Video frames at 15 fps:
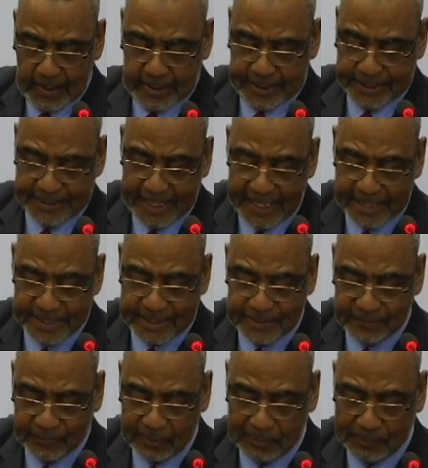Results
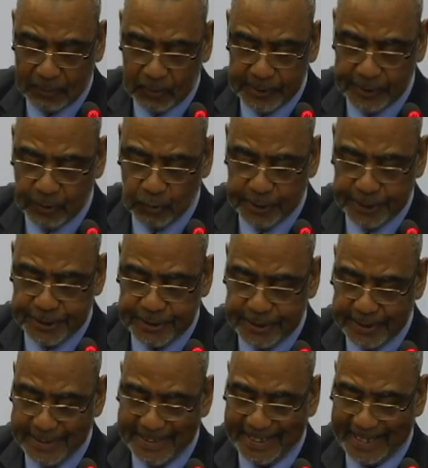from polling units
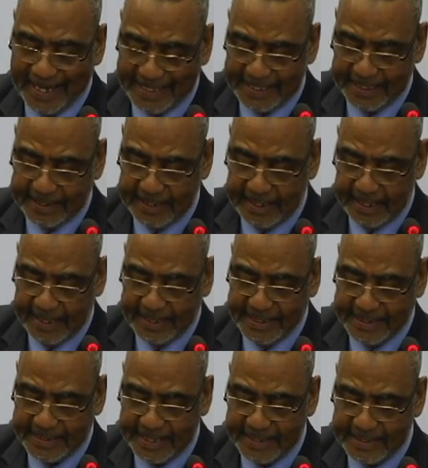indicated a
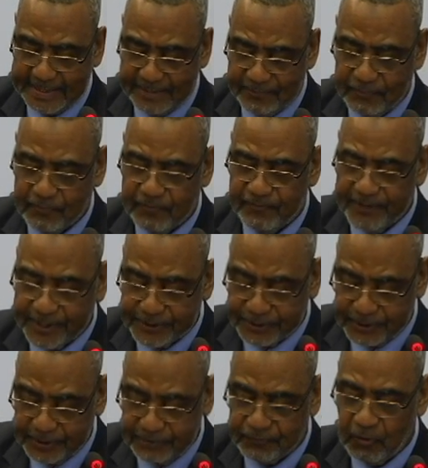decisive
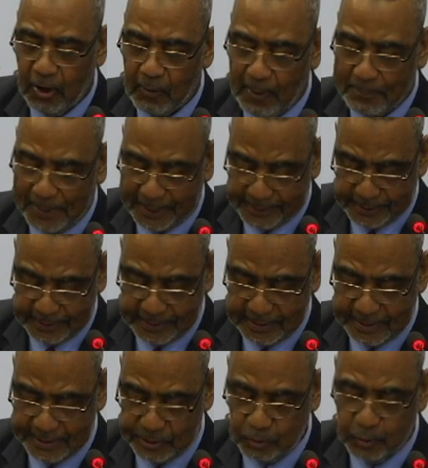victory for our party,
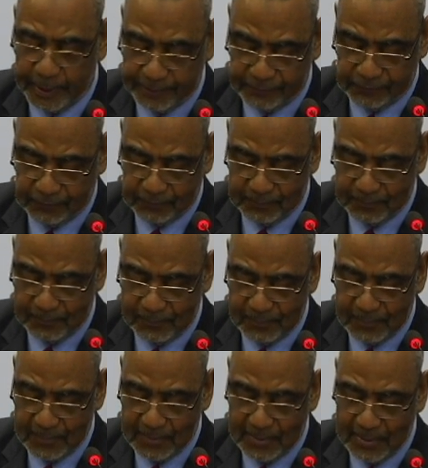CUF.
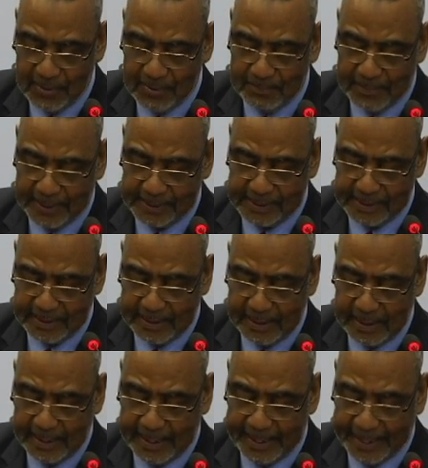But
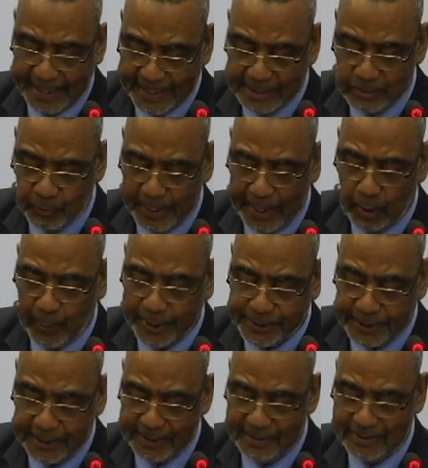as we
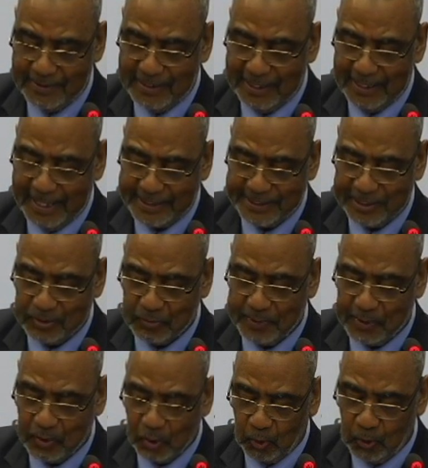awaited the election to
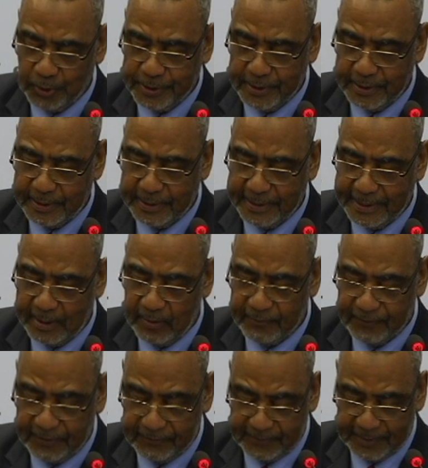be called in our
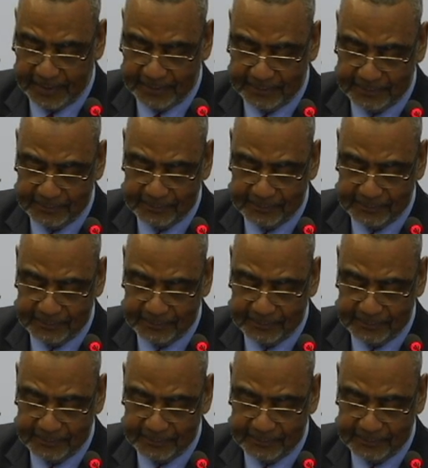favor,